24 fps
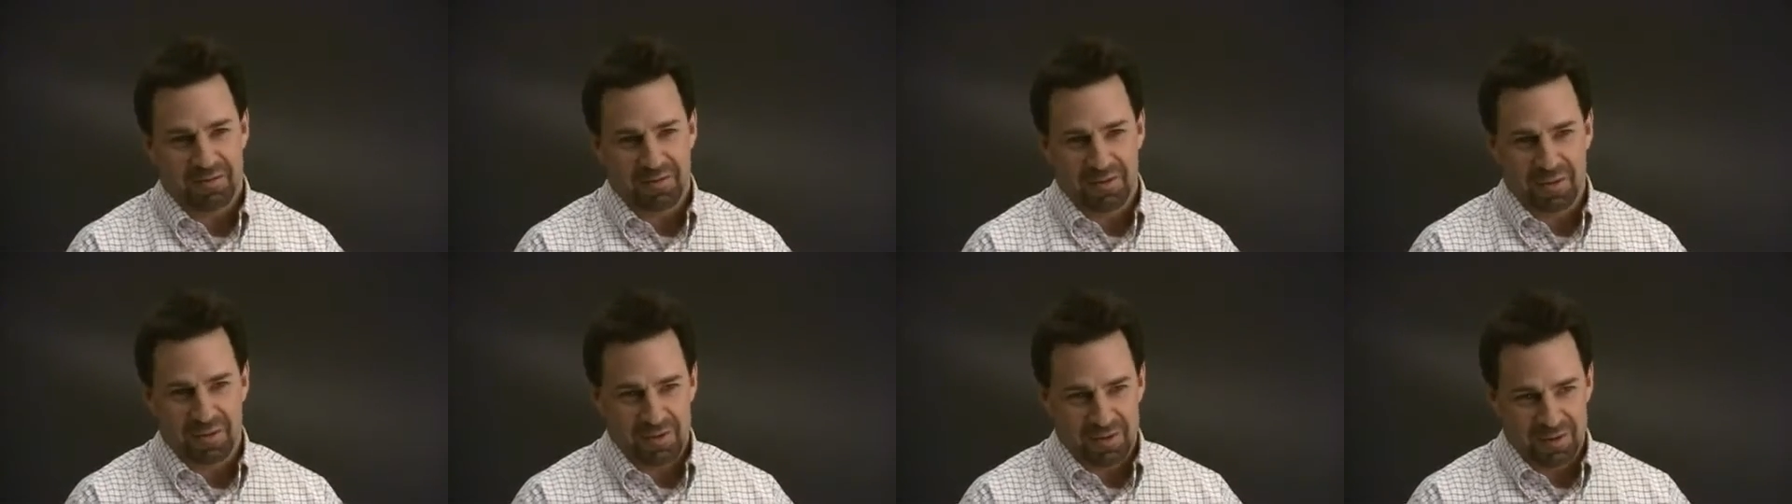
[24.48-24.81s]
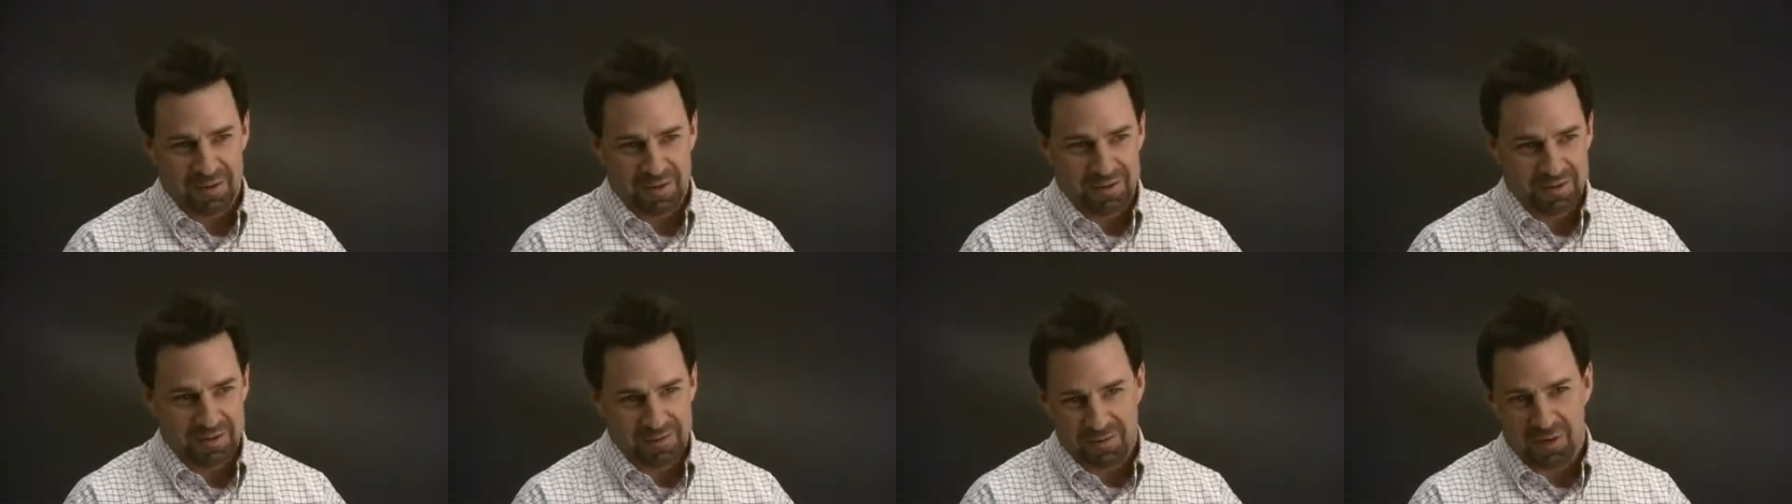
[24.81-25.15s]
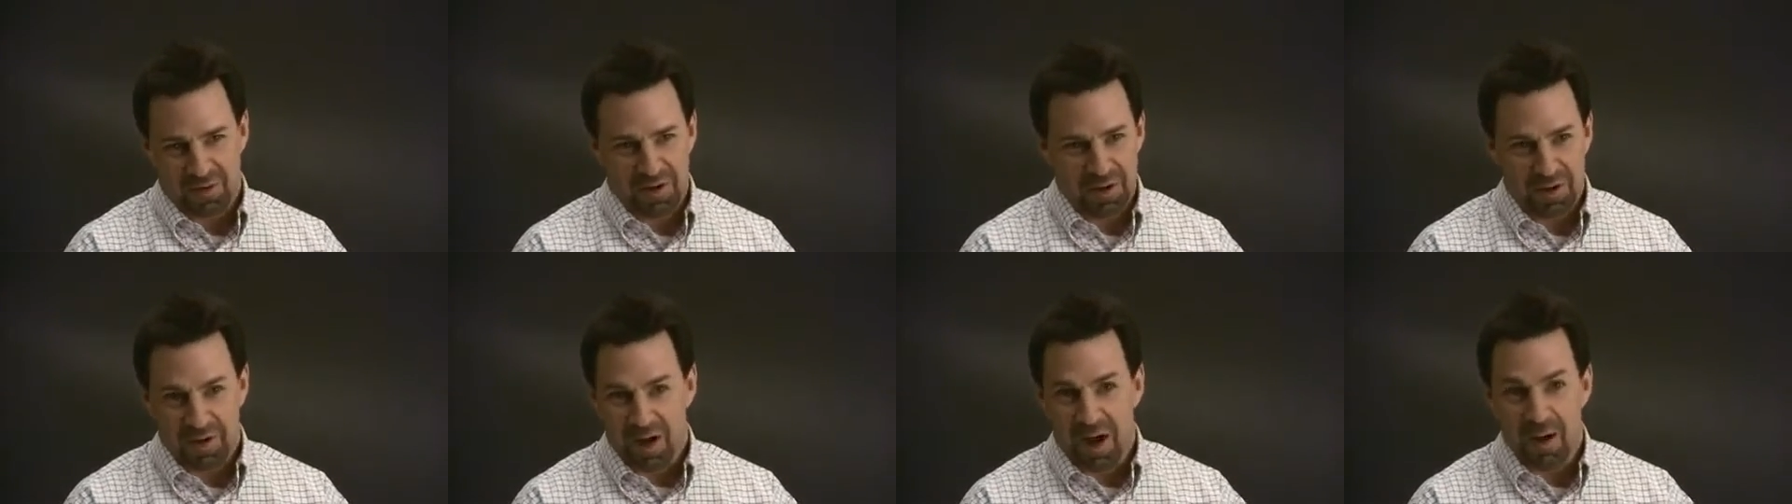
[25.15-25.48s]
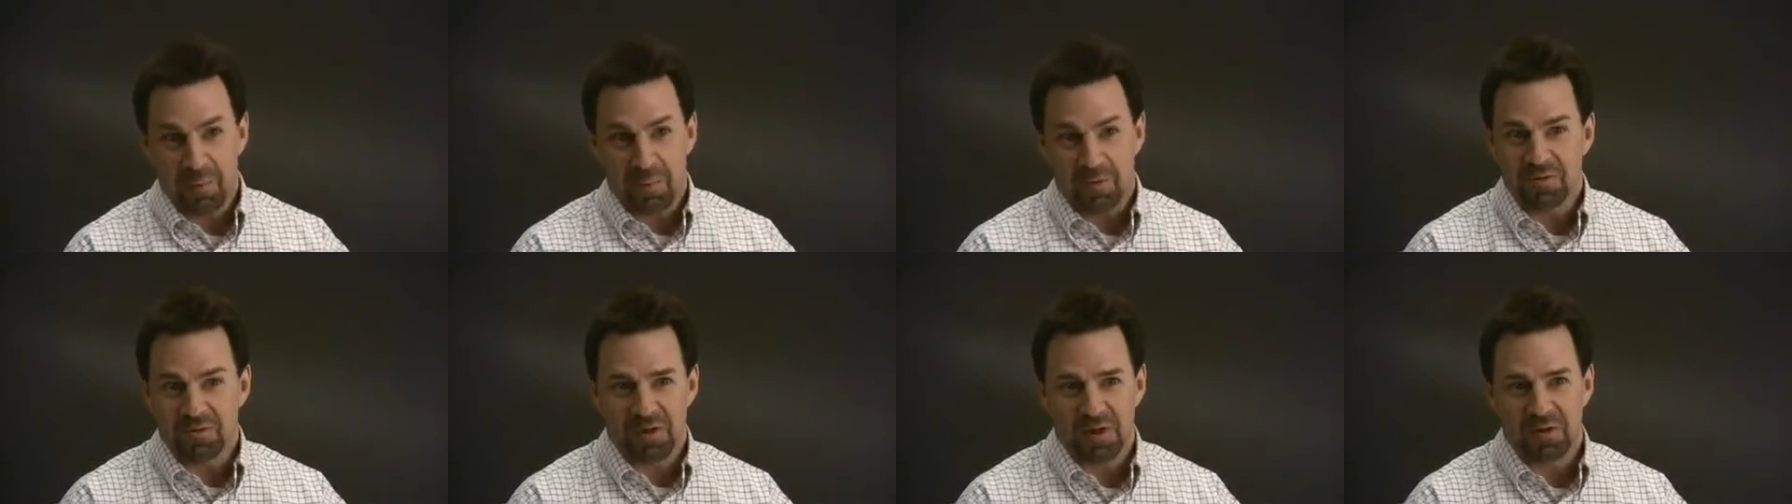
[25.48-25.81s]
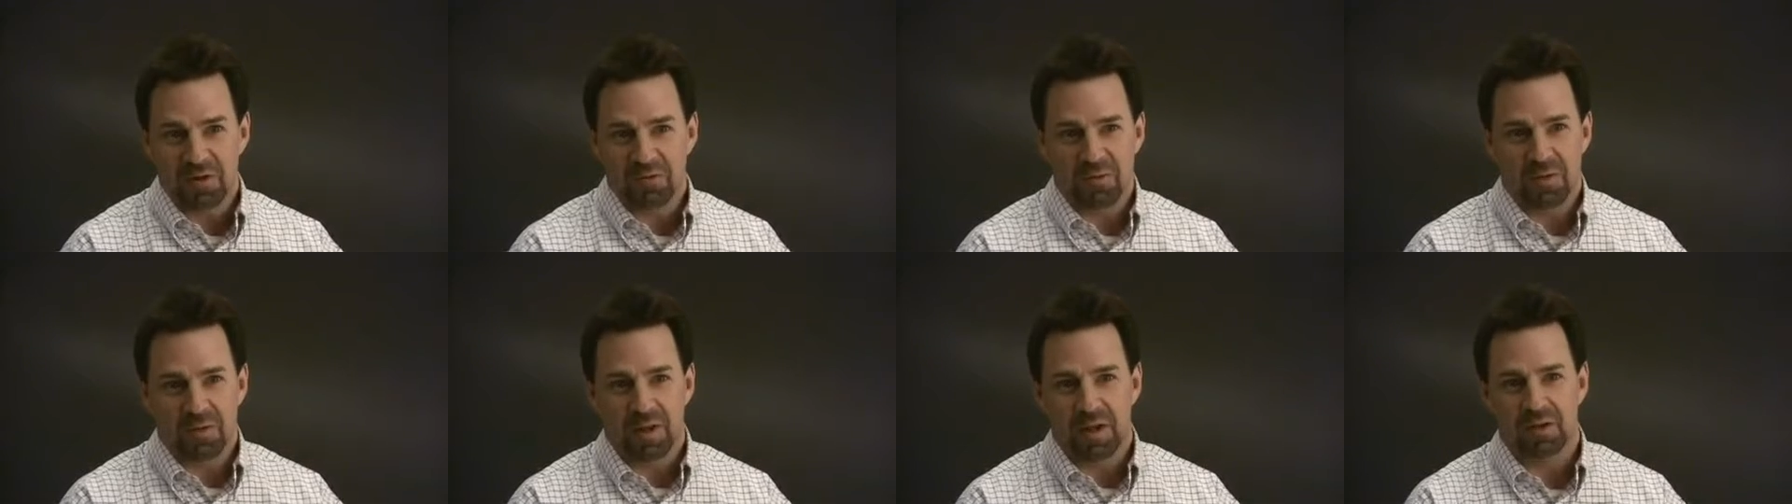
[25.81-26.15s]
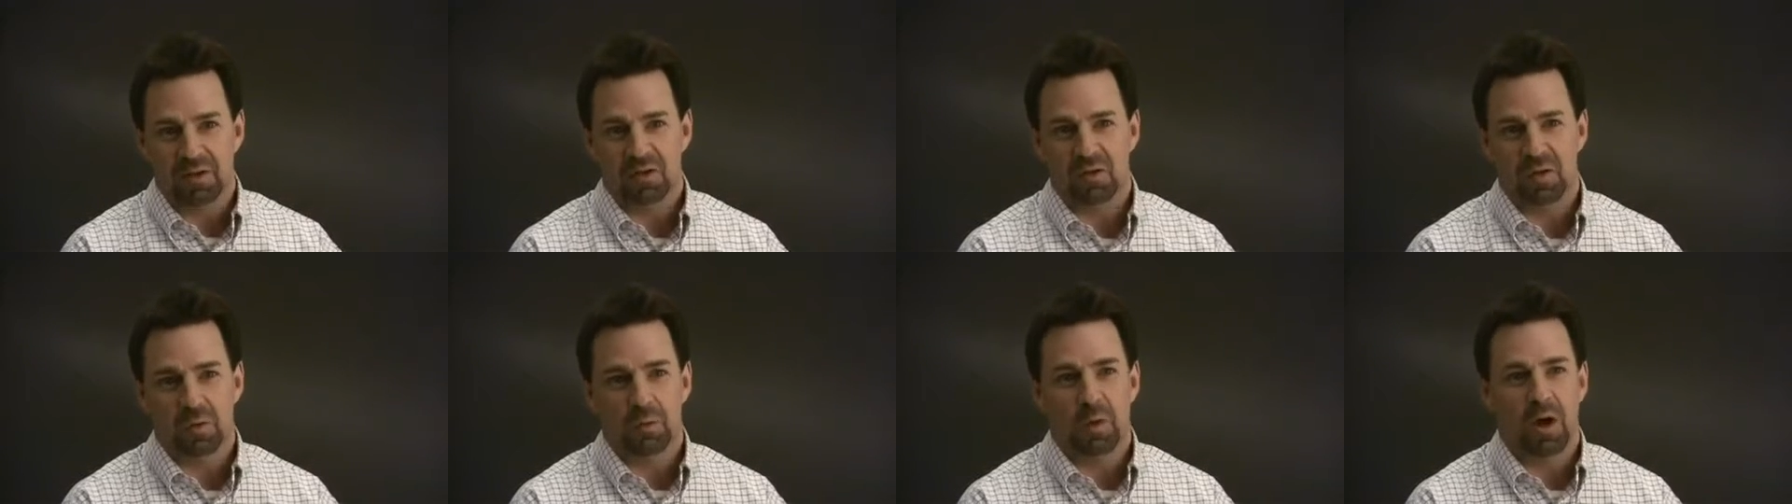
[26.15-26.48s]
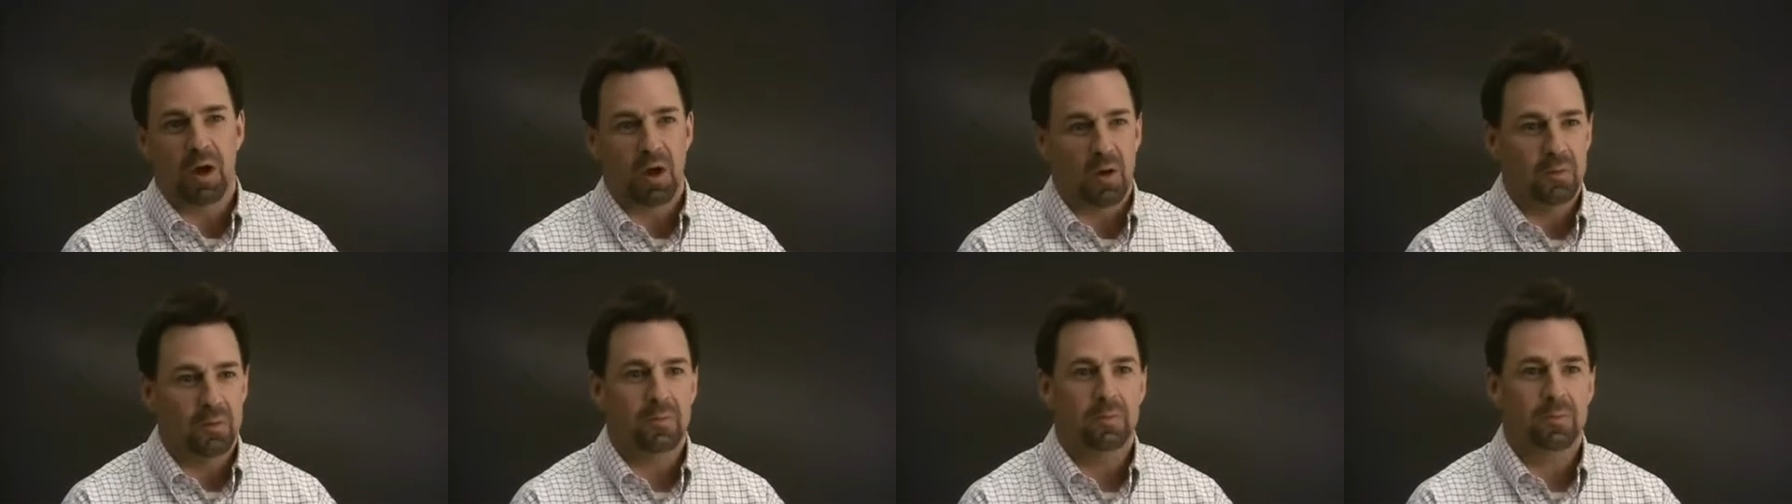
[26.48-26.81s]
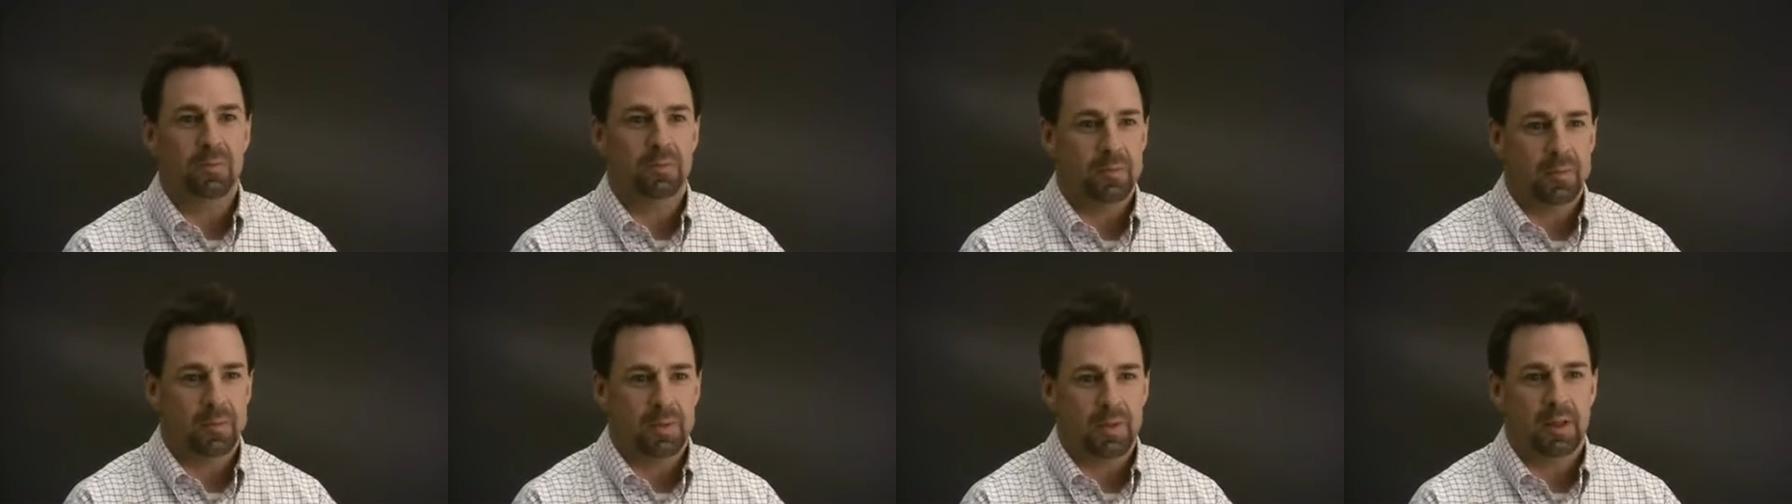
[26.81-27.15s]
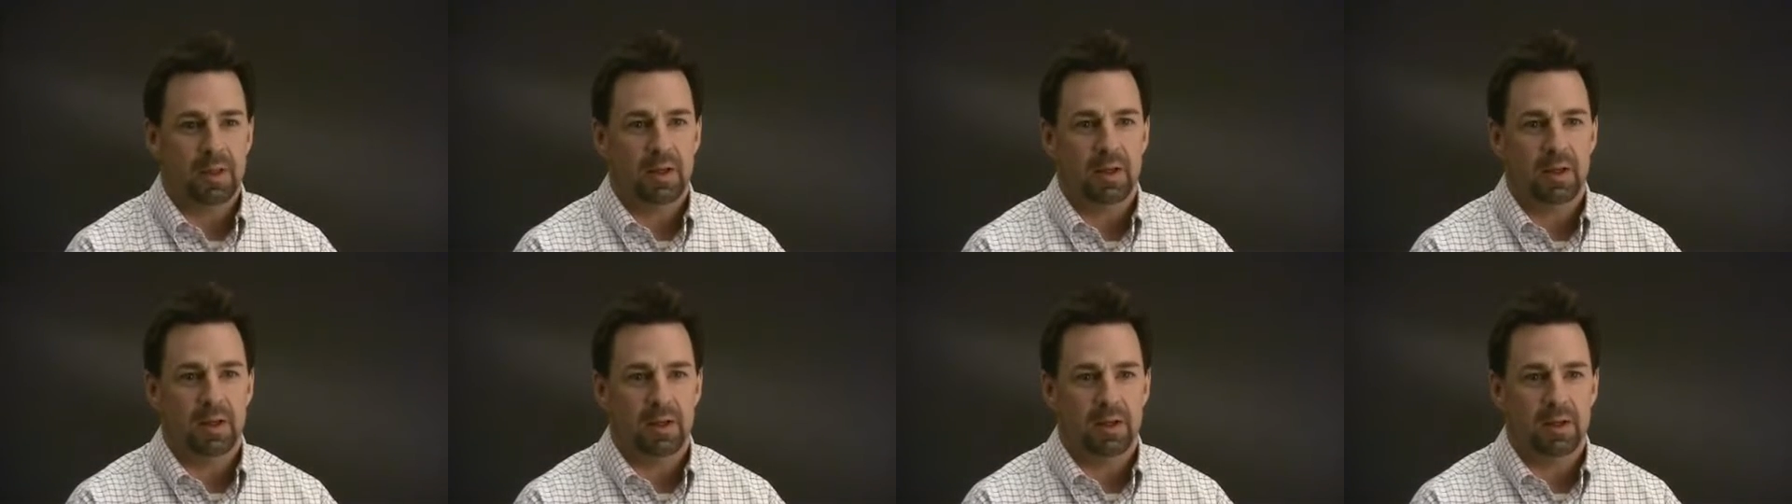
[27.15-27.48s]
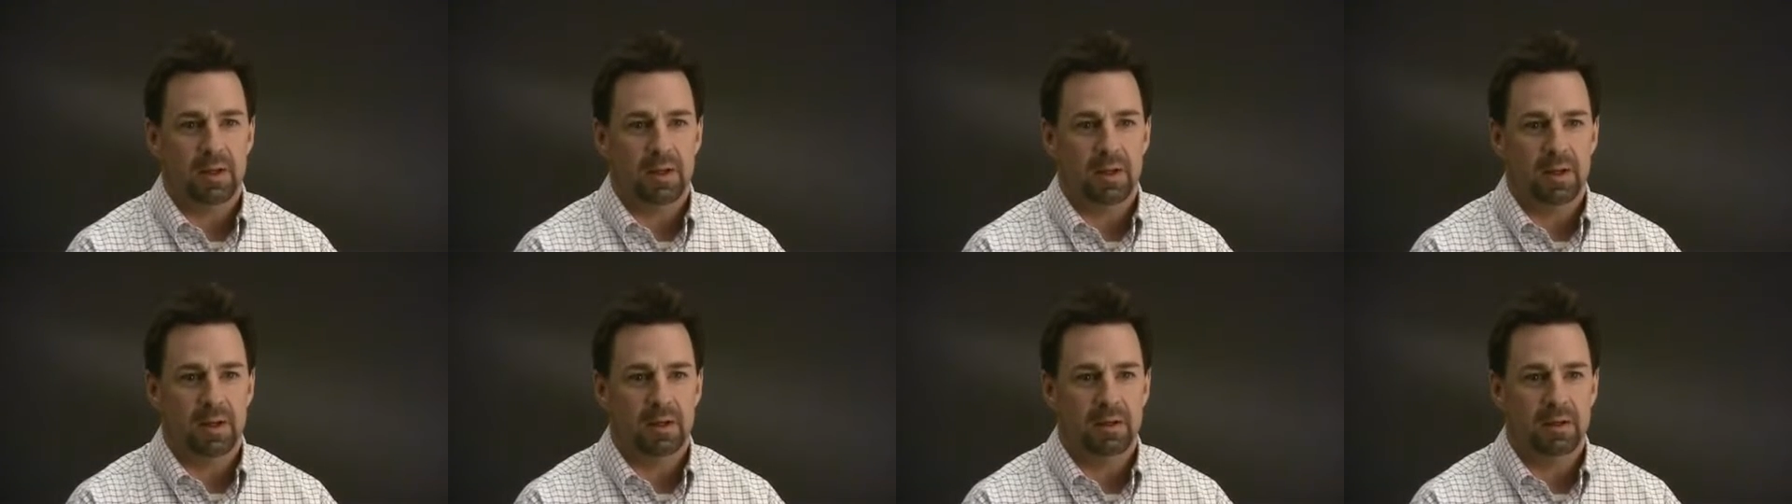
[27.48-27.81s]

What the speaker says: to try to compensate for that somehow. And